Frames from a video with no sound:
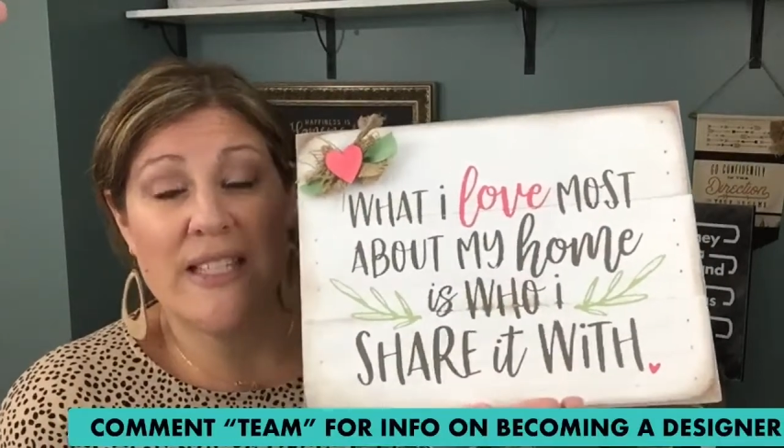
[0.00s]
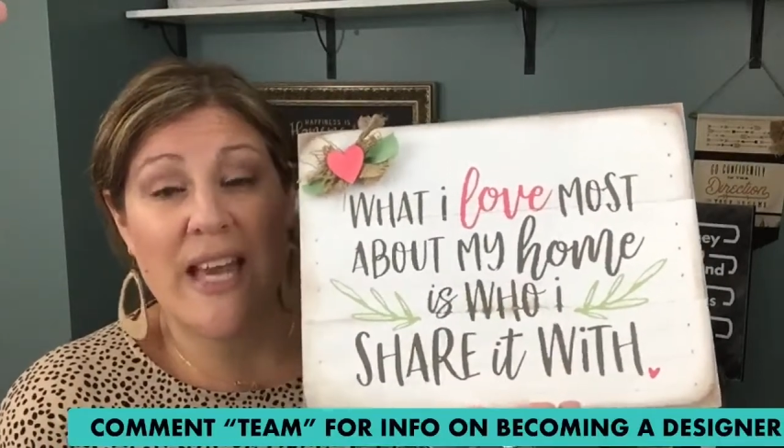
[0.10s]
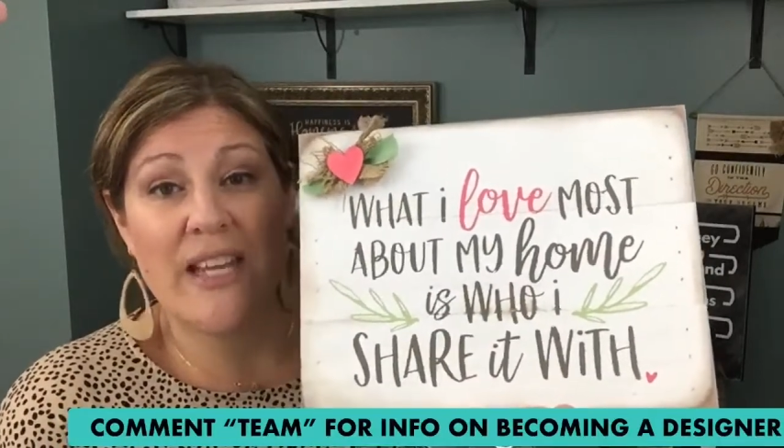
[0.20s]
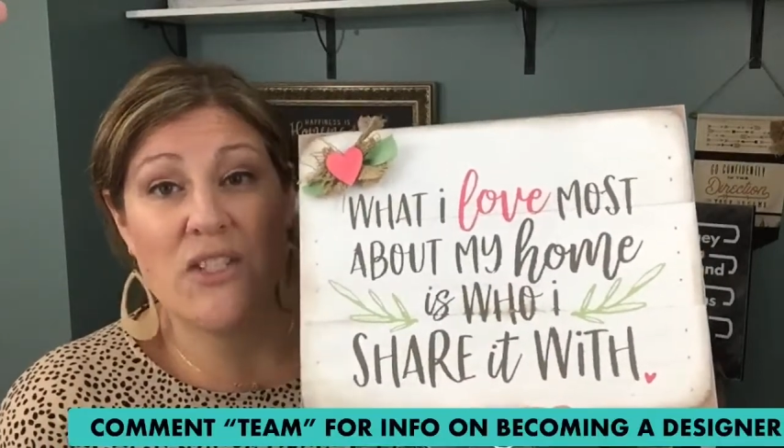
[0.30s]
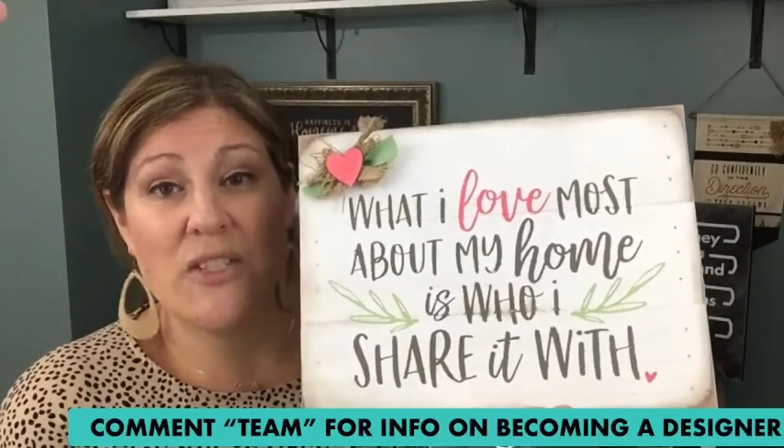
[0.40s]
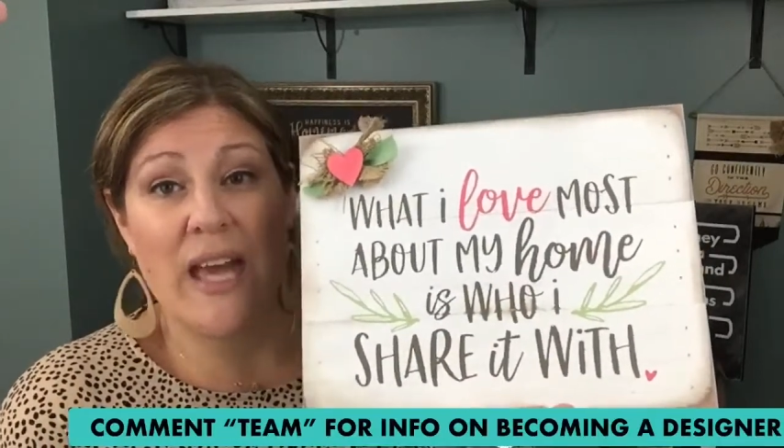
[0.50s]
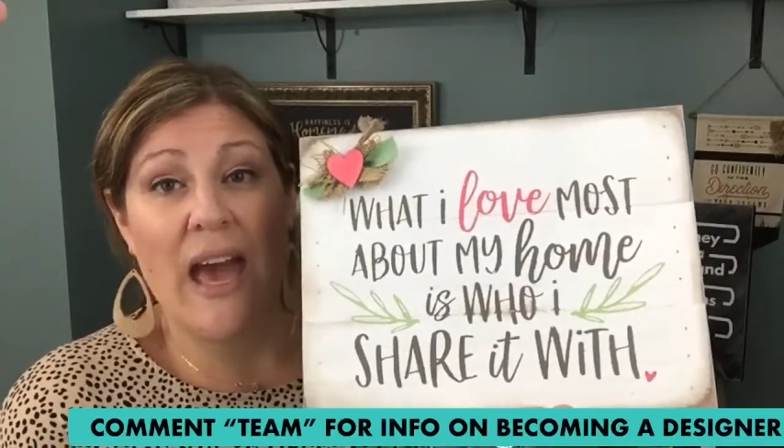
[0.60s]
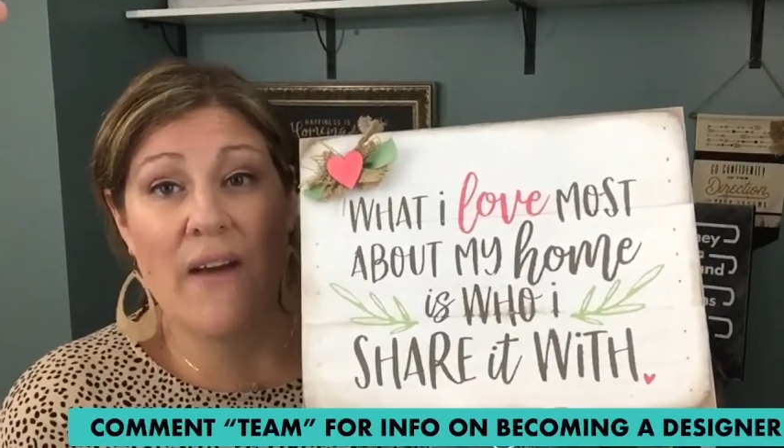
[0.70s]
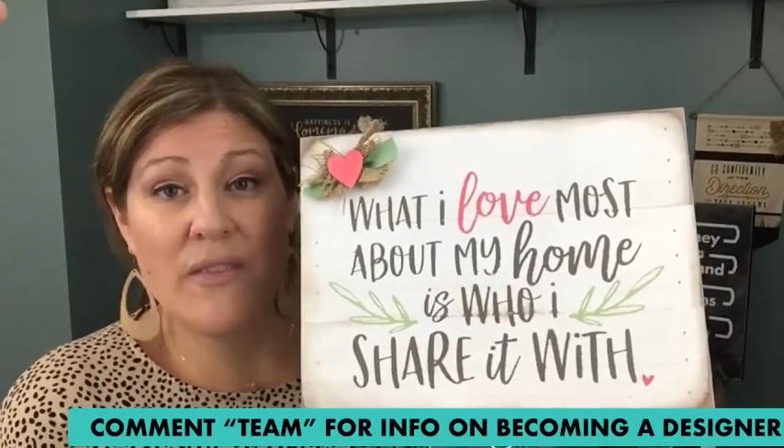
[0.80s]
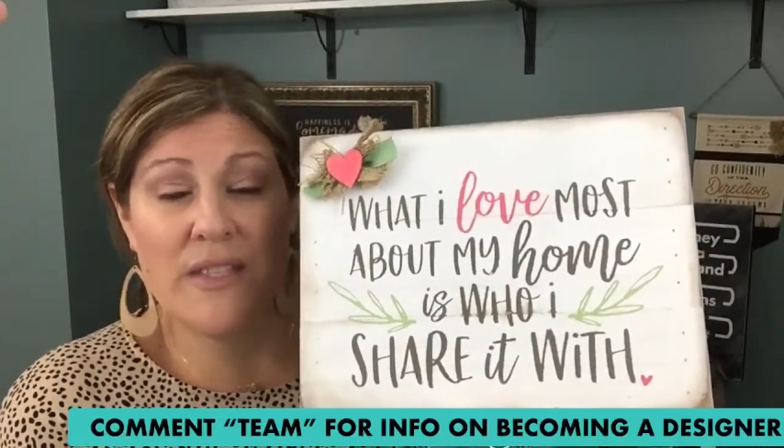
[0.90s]
I can just
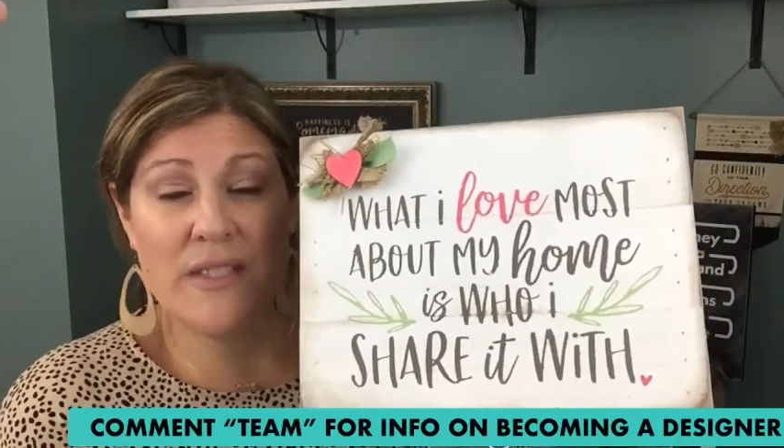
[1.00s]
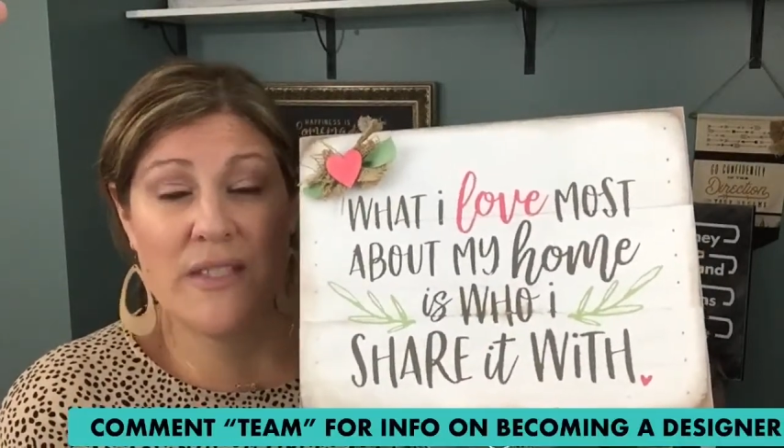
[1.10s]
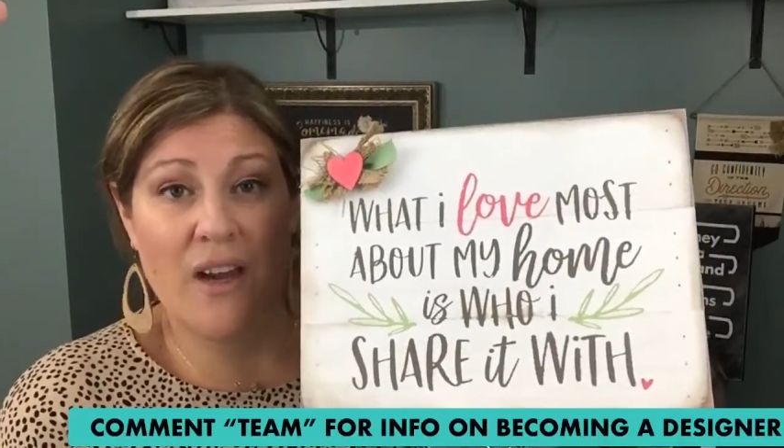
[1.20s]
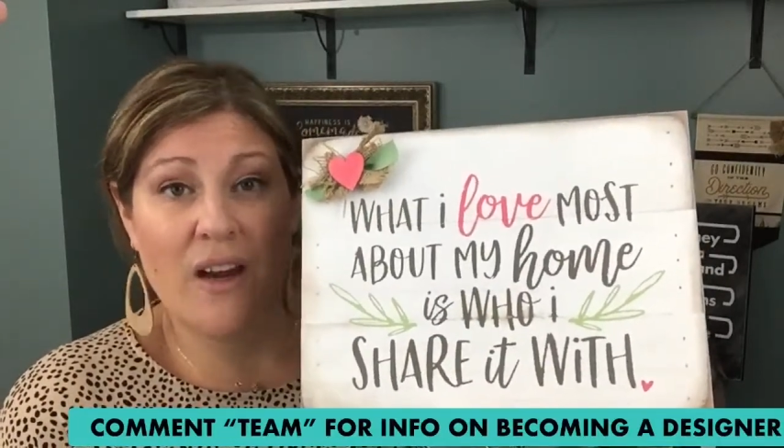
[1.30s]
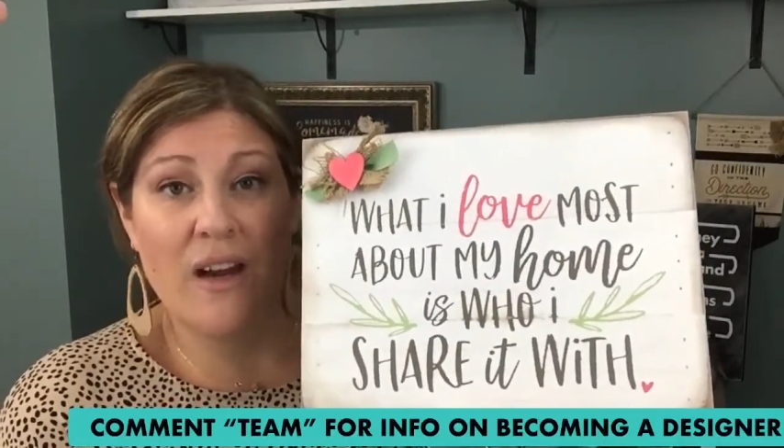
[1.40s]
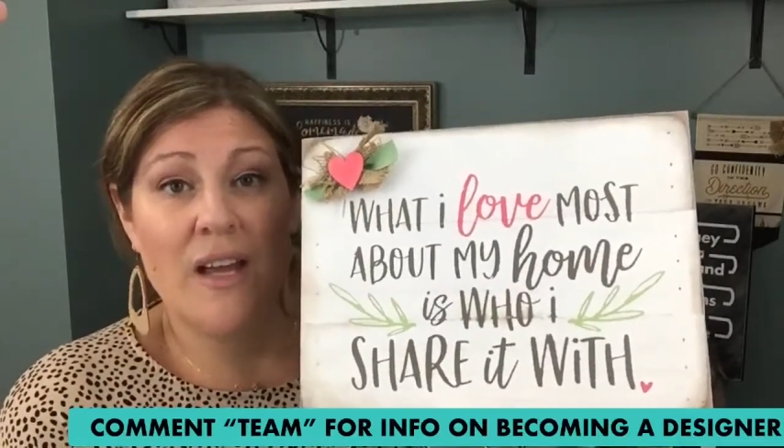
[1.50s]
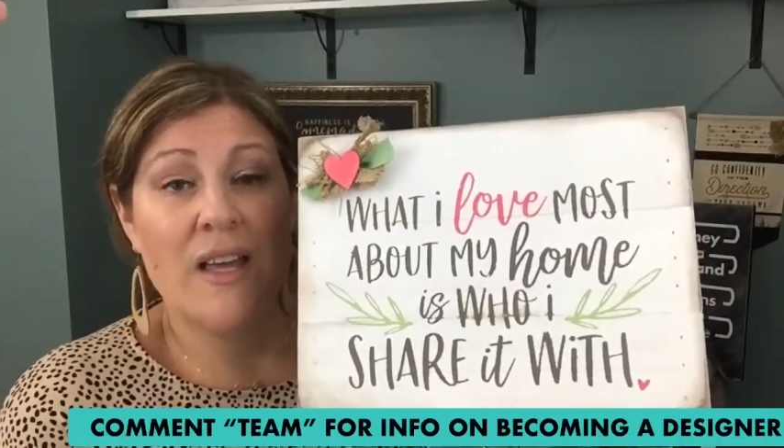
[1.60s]
have this there